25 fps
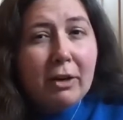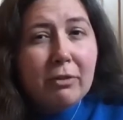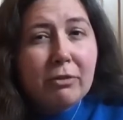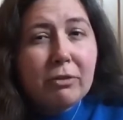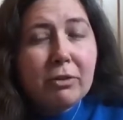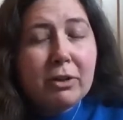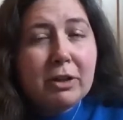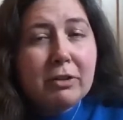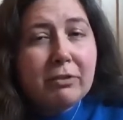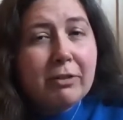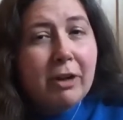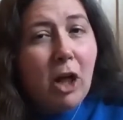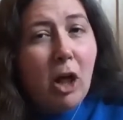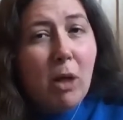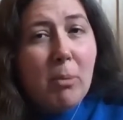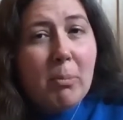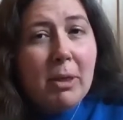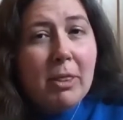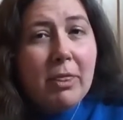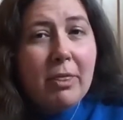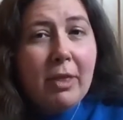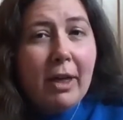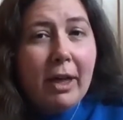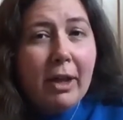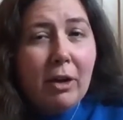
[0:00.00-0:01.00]
of
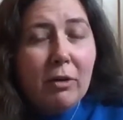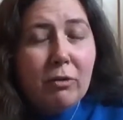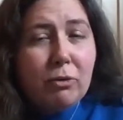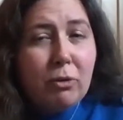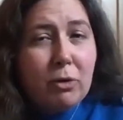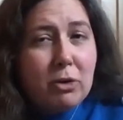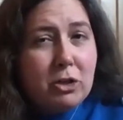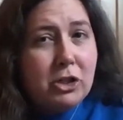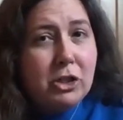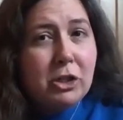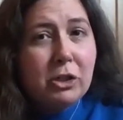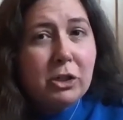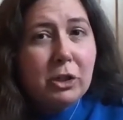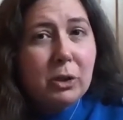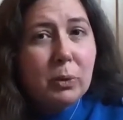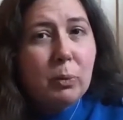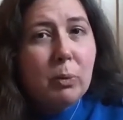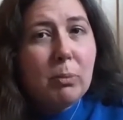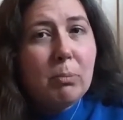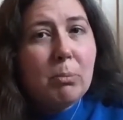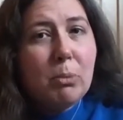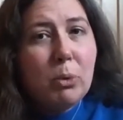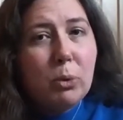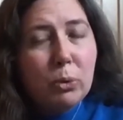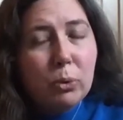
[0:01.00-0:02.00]
redevelopment that unfortunately
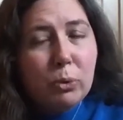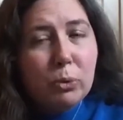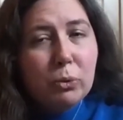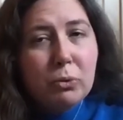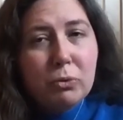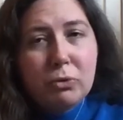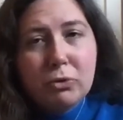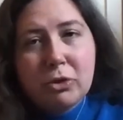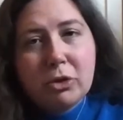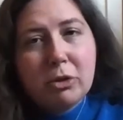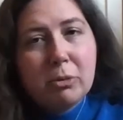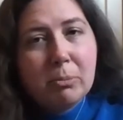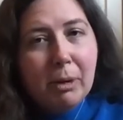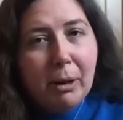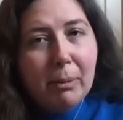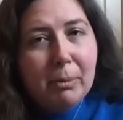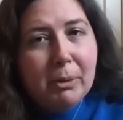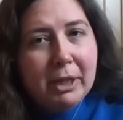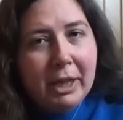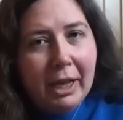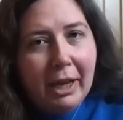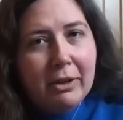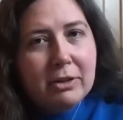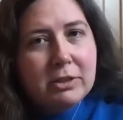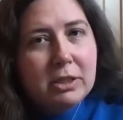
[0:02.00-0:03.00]
removed public
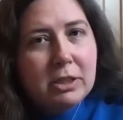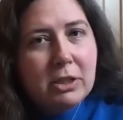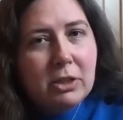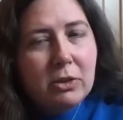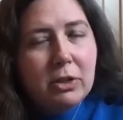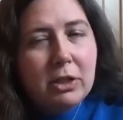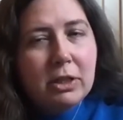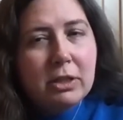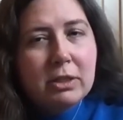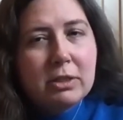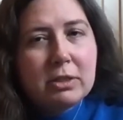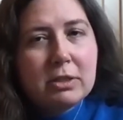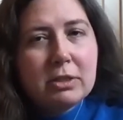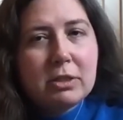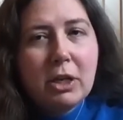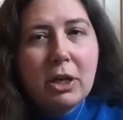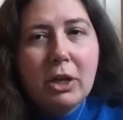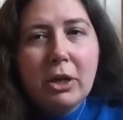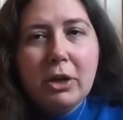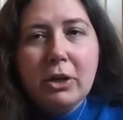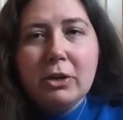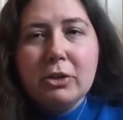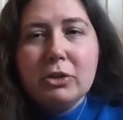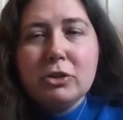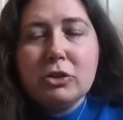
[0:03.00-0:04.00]
housing units.
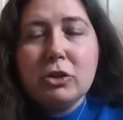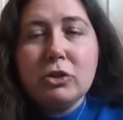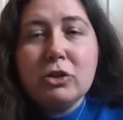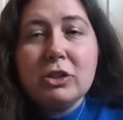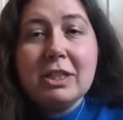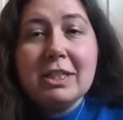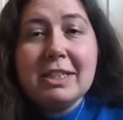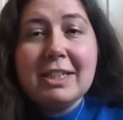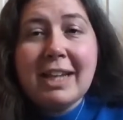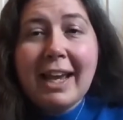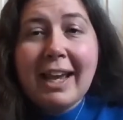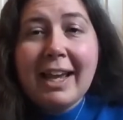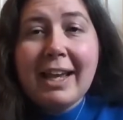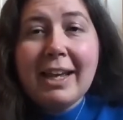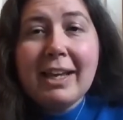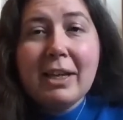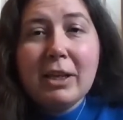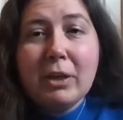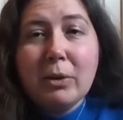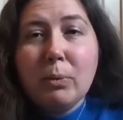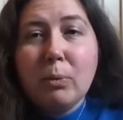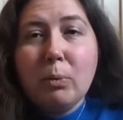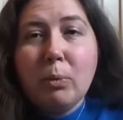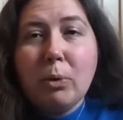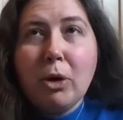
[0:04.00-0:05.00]
So
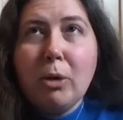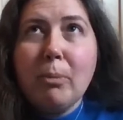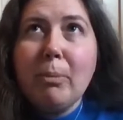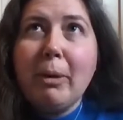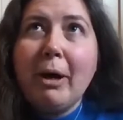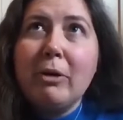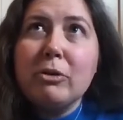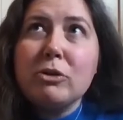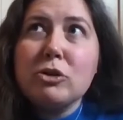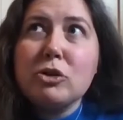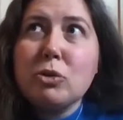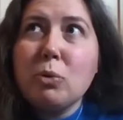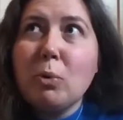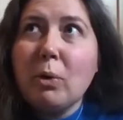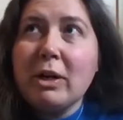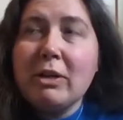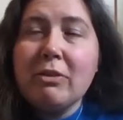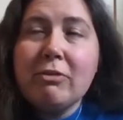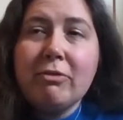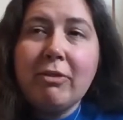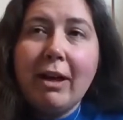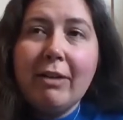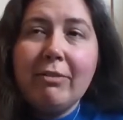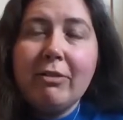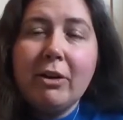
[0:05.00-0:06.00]
today we're about
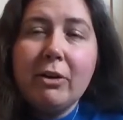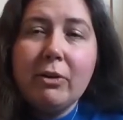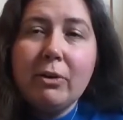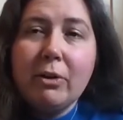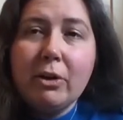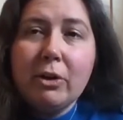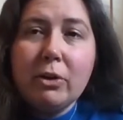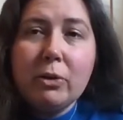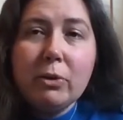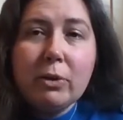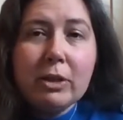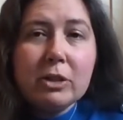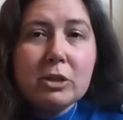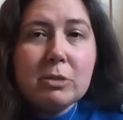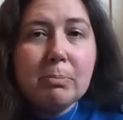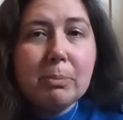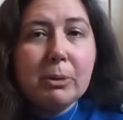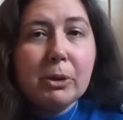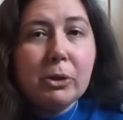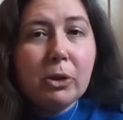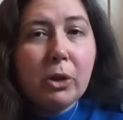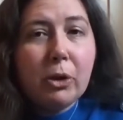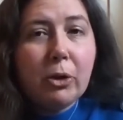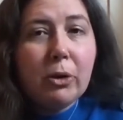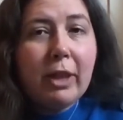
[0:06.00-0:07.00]
2,500 units
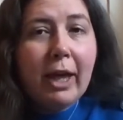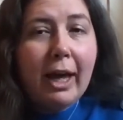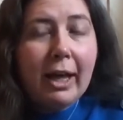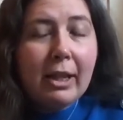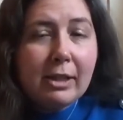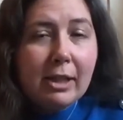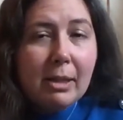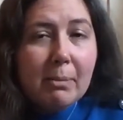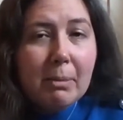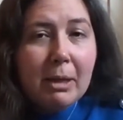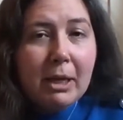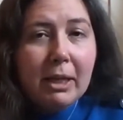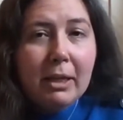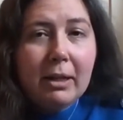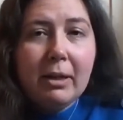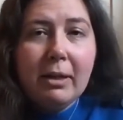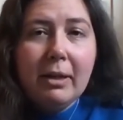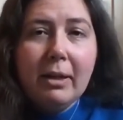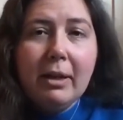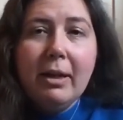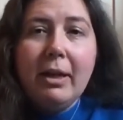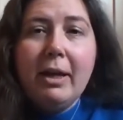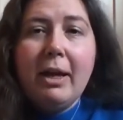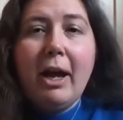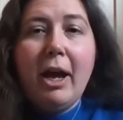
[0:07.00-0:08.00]
below that limit.
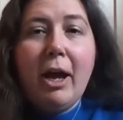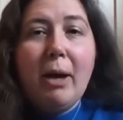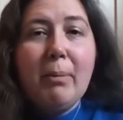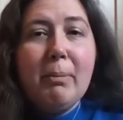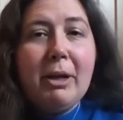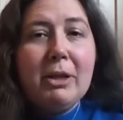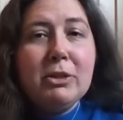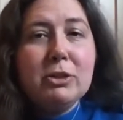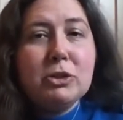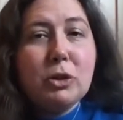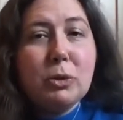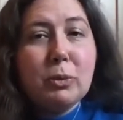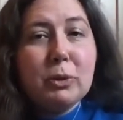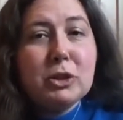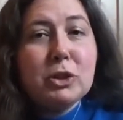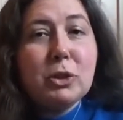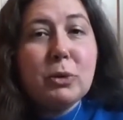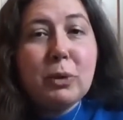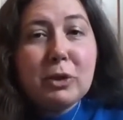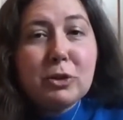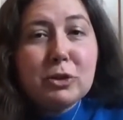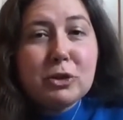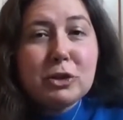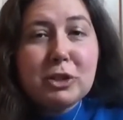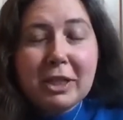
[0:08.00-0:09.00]
And so what's so
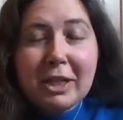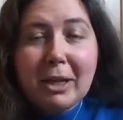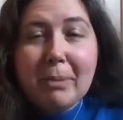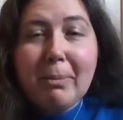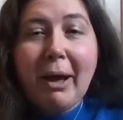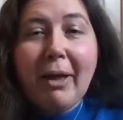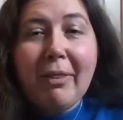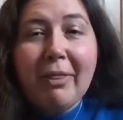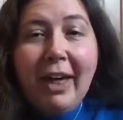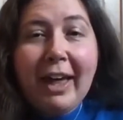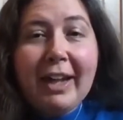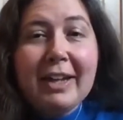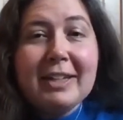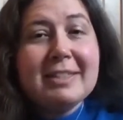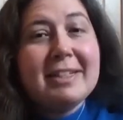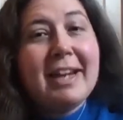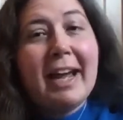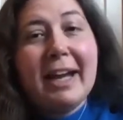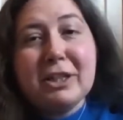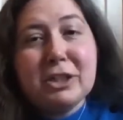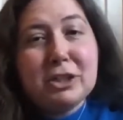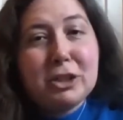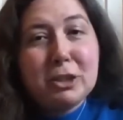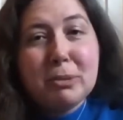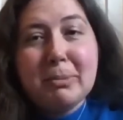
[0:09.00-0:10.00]
interesting about that is it
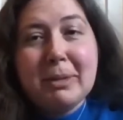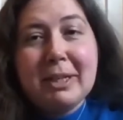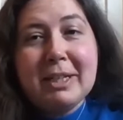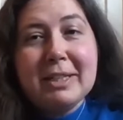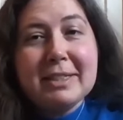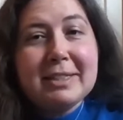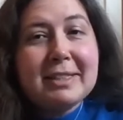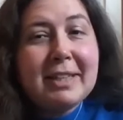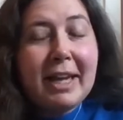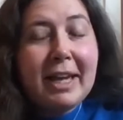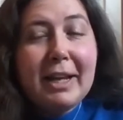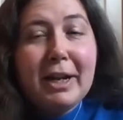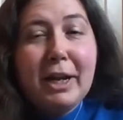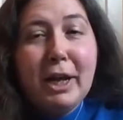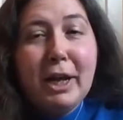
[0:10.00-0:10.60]
actually means that